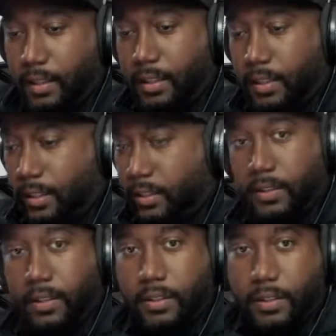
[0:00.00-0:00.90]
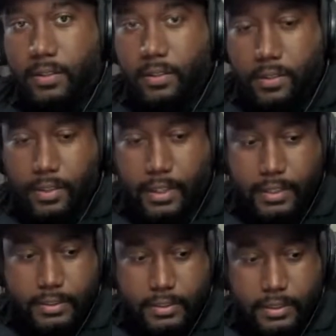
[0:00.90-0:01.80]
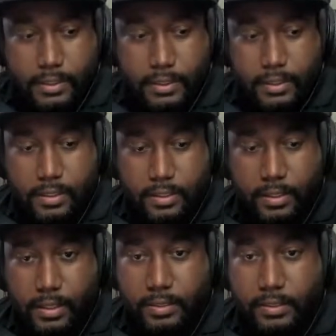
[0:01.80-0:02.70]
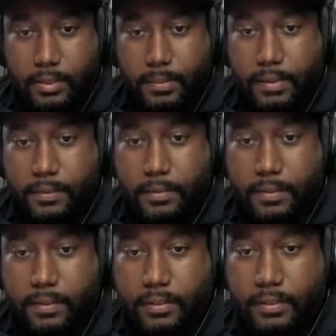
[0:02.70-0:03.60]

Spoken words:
Hello. Oh, I can't see. Yeah, this is going to be difficult.